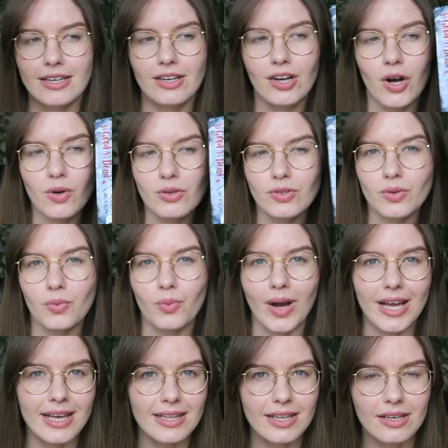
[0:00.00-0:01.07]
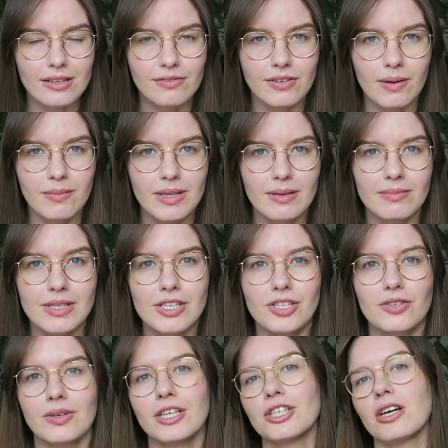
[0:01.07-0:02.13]
It goes away a little from the
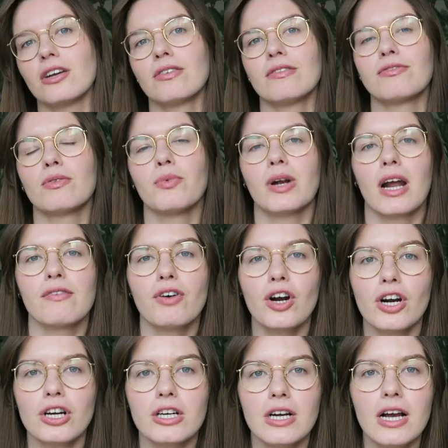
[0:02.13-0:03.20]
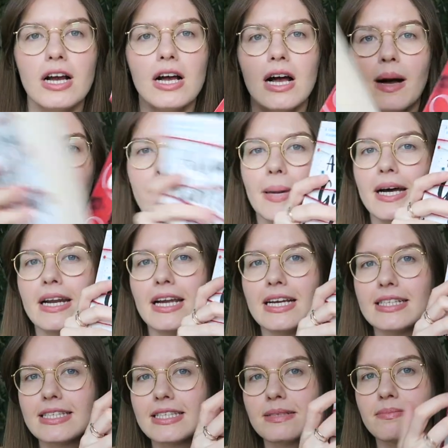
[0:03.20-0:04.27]
mystery genre from what I've heard, but
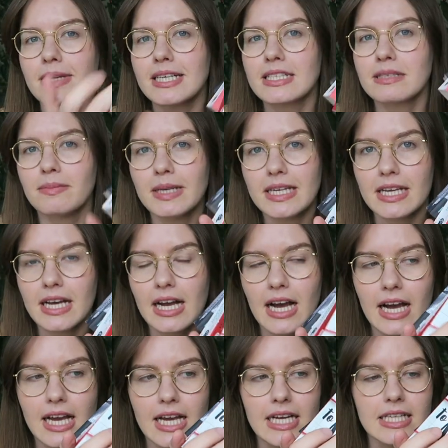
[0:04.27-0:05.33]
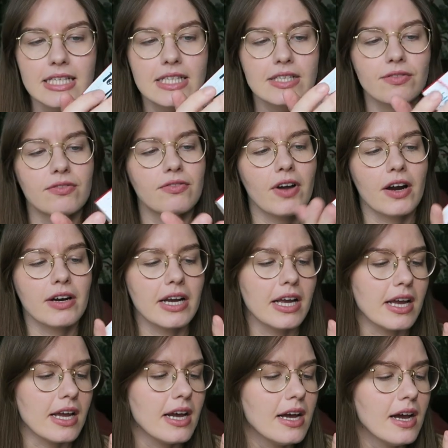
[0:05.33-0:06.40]
it's mixed media, it's
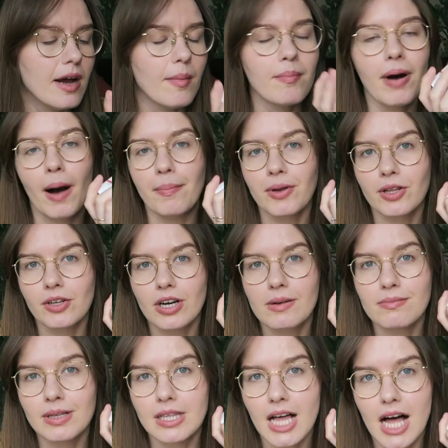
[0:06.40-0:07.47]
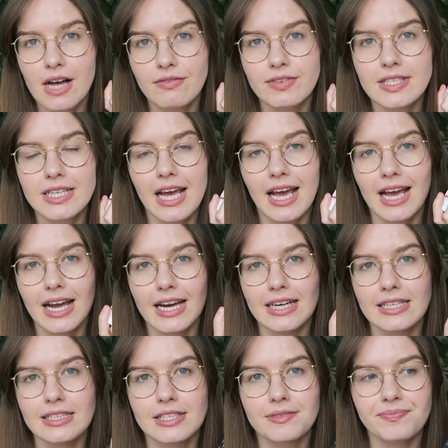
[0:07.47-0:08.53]
very popular and beloved,
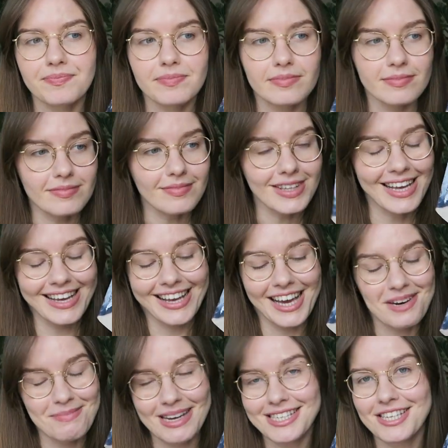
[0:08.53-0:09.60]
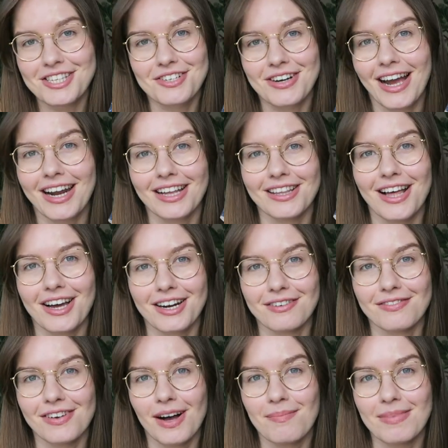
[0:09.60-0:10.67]
and again, my sister had a lot
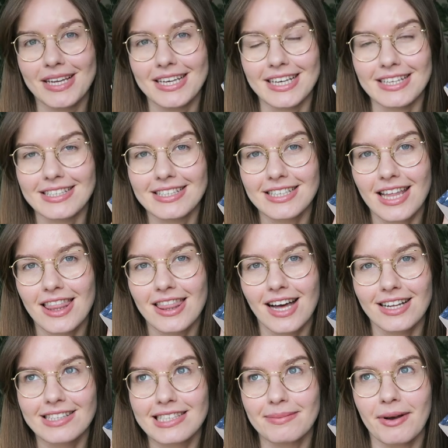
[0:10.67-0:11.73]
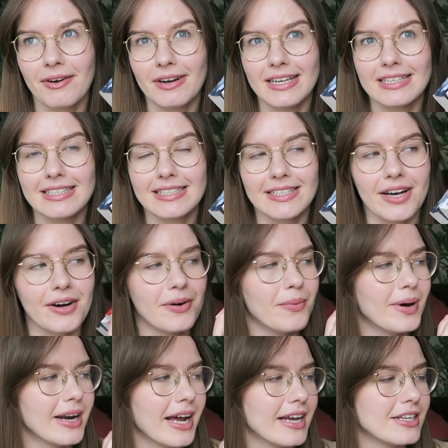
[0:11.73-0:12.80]
of opinions and thoughts about it, so
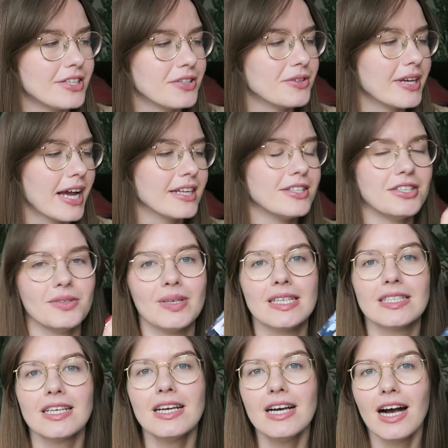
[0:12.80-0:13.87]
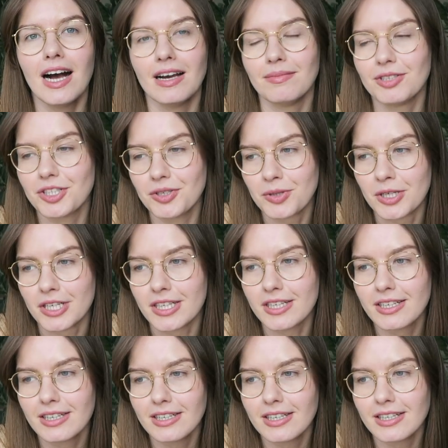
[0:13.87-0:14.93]
when I do get to it, I'm sure